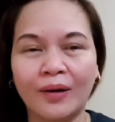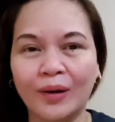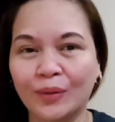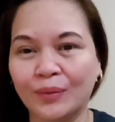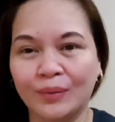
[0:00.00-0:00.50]

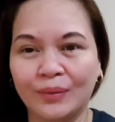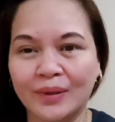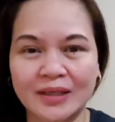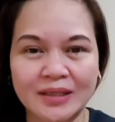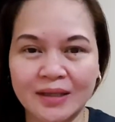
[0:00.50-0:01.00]

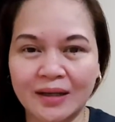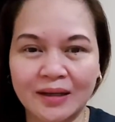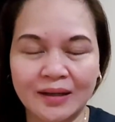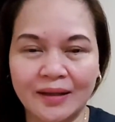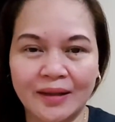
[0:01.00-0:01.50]
which
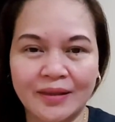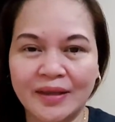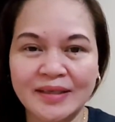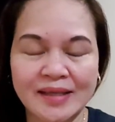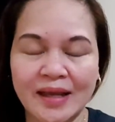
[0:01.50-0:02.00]

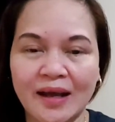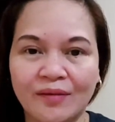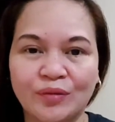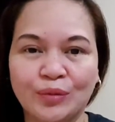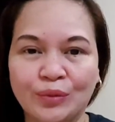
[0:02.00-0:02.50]
things I
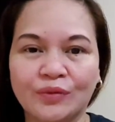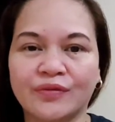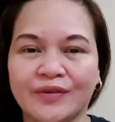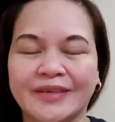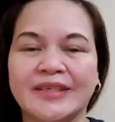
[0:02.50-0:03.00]
have to do
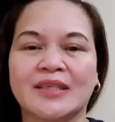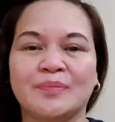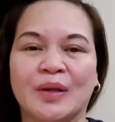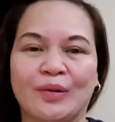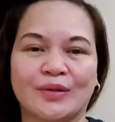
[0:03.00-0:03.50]
first,
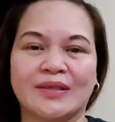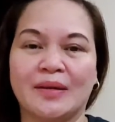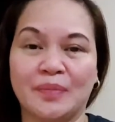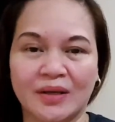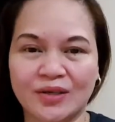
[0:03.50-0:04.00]
because the
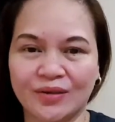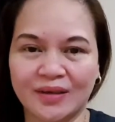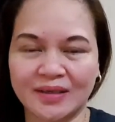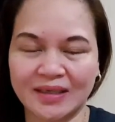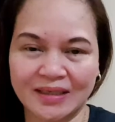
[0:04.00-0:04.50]
pressure
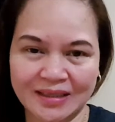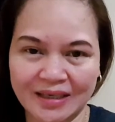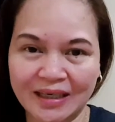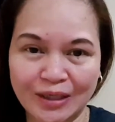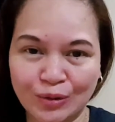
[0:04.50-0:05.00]
is
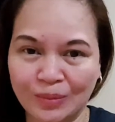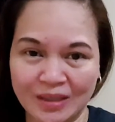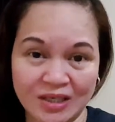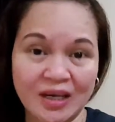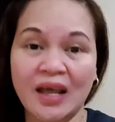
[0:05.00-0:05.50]
really too
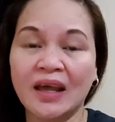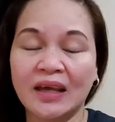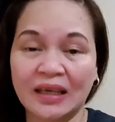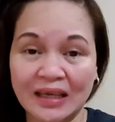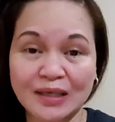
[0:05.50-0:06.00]
much
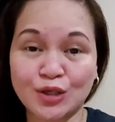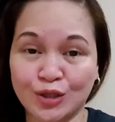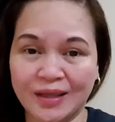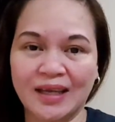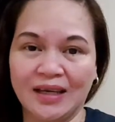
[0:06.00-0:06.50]

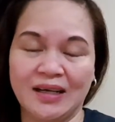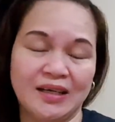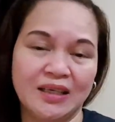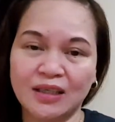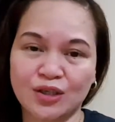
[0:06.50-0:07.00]
each day.
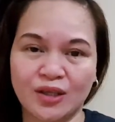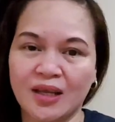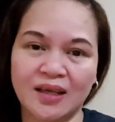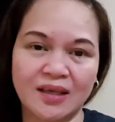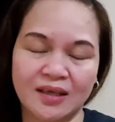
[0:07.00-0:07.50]
Each
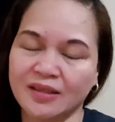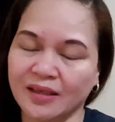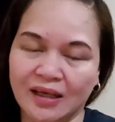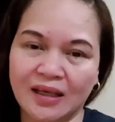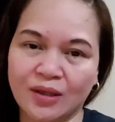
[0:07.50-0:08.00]
day is
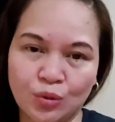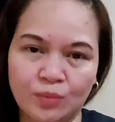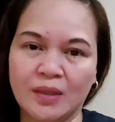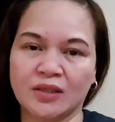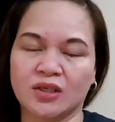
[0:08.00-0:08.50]
really too
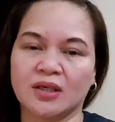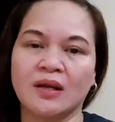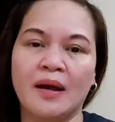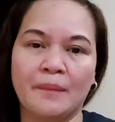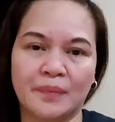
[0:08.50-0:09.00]
much
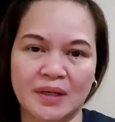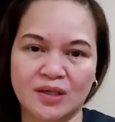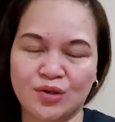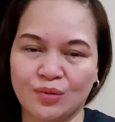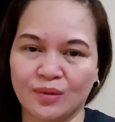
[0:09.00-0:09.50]

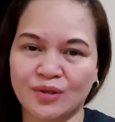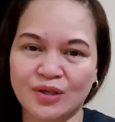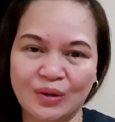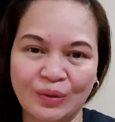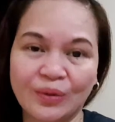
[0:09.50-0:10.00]
pressure.
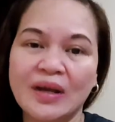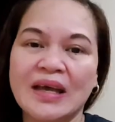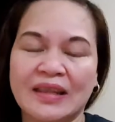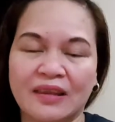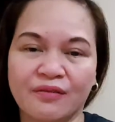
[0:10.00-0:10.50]
So
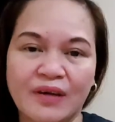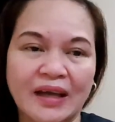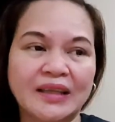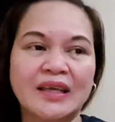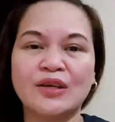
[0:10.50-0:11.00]

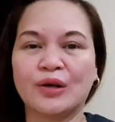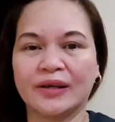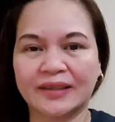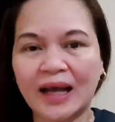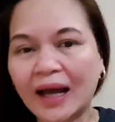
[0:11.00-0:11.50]
dividing your
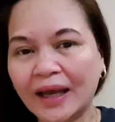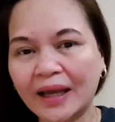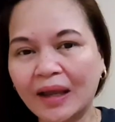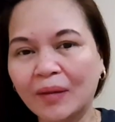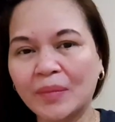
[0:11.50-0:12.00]

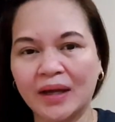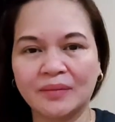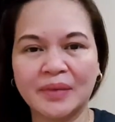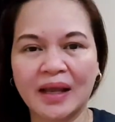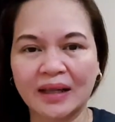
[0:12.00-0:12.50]
time
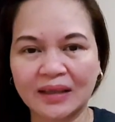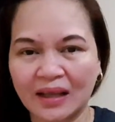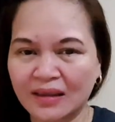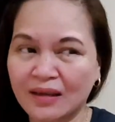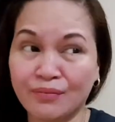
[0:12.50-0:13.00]
and being
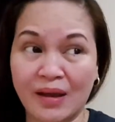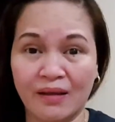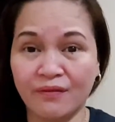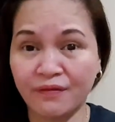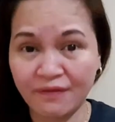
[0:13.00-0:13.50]
attentive
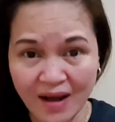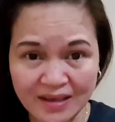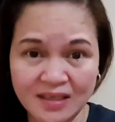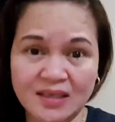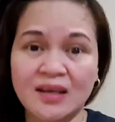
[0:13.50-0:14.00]
and
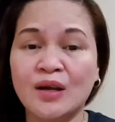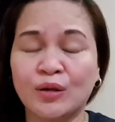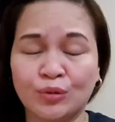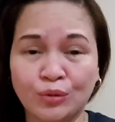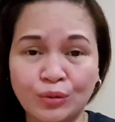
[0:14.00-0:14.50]
fast
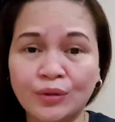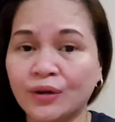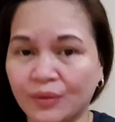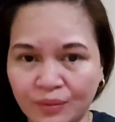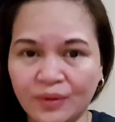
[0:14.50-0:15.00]
to do
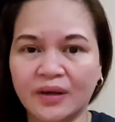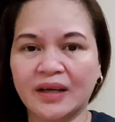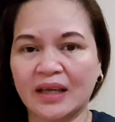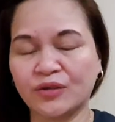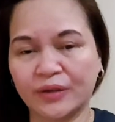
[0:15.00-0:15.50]
your work
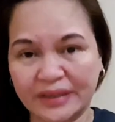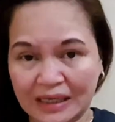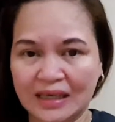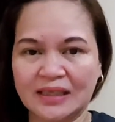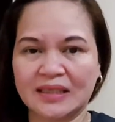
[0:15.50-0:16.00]
and your
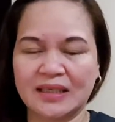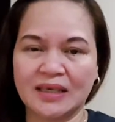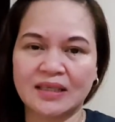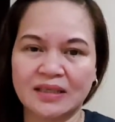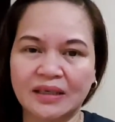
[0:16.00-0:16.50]
task
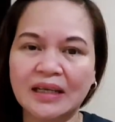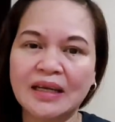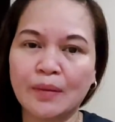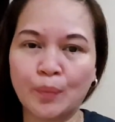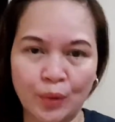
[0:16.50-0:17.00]
is
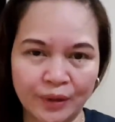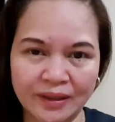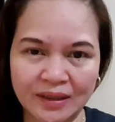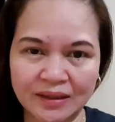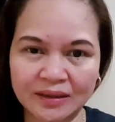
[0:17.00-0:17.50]
really
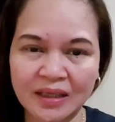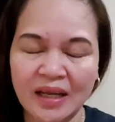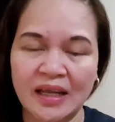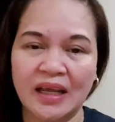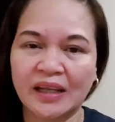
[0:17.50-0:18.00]
important
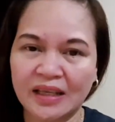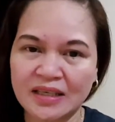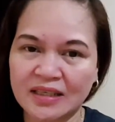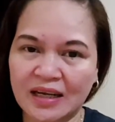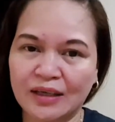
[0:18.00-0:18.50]
in
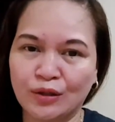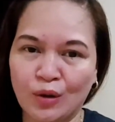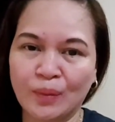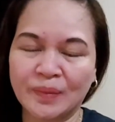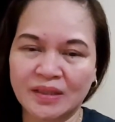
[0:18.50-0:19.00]
this kind
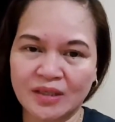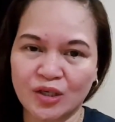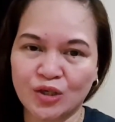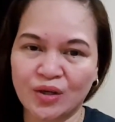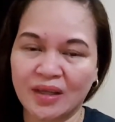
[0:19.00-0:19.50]
of
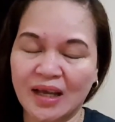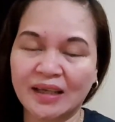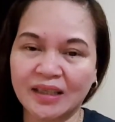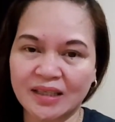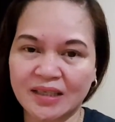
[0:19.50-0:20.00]
position,
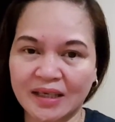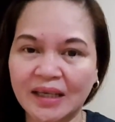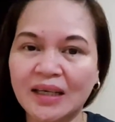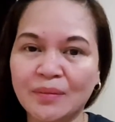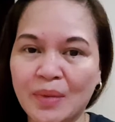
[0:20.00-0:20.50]
and it's
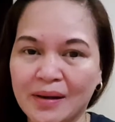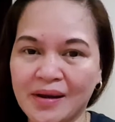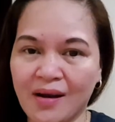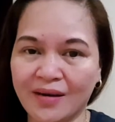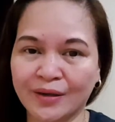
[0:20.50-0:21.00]
really very
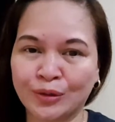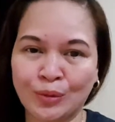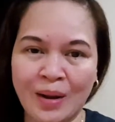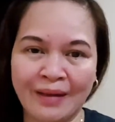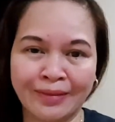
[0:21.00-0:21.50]
hard to
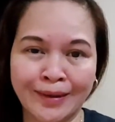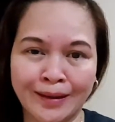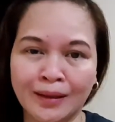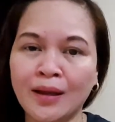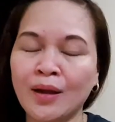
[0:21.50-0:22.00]
handle